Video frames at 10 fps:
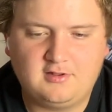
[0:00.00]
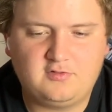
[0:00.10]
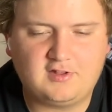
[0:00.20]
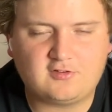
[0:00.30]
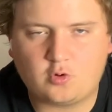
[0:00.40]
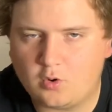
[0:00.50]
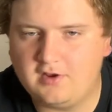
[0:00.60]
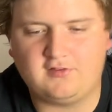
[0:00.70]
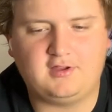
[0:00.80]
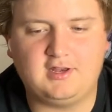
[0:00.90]
That's
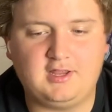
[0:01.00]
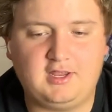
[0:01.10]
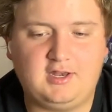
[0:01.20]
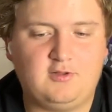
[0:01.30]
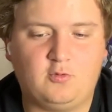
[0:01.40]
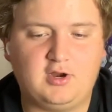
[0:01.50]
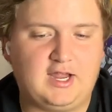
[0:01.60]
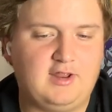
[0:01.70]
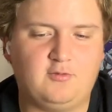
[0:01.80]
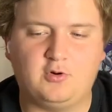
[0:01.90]
crazy. And
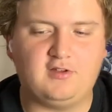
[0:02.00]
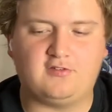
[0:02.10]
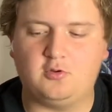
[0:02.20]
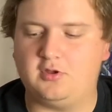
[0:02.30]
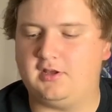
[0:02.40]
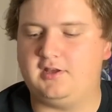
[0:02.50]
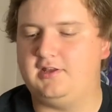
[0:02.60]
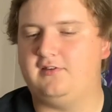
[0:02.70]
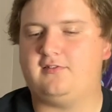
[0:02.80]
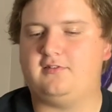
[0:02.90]
what he's doing
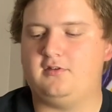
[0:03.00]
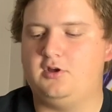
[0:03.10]
is